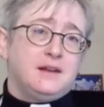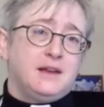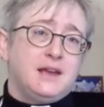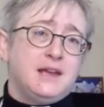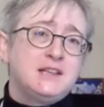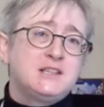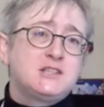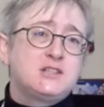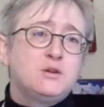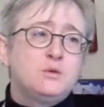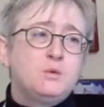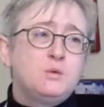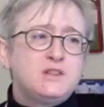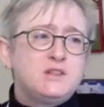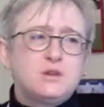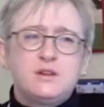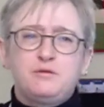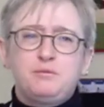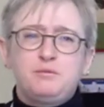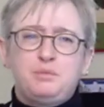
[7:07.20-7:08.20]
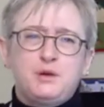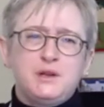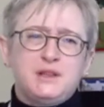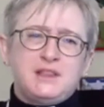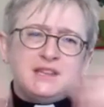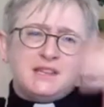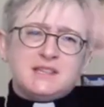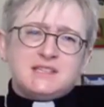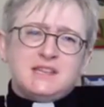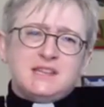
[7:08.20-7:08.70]
And so we sort of put
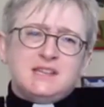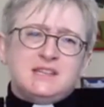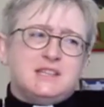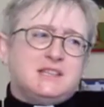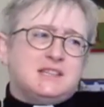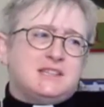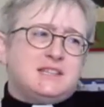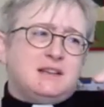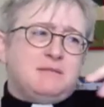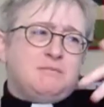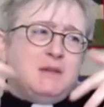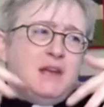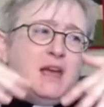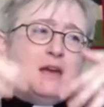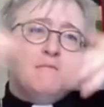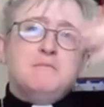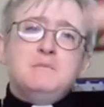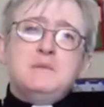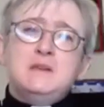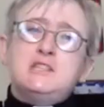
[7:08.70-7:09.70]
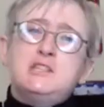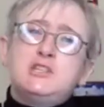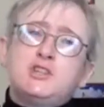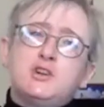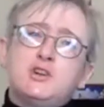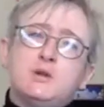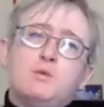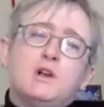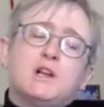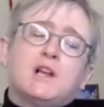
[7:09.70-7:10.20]
this into some
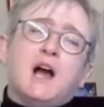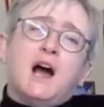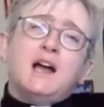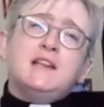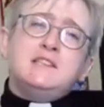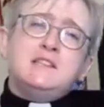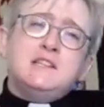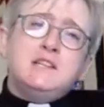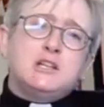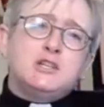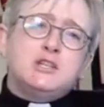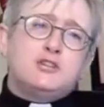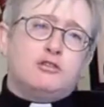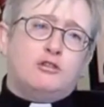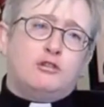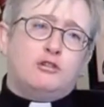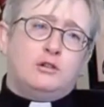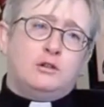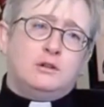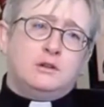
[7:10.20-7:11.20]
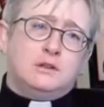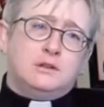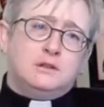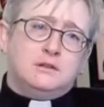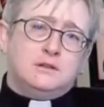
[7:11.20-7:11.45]
mystery. Well, God's in control.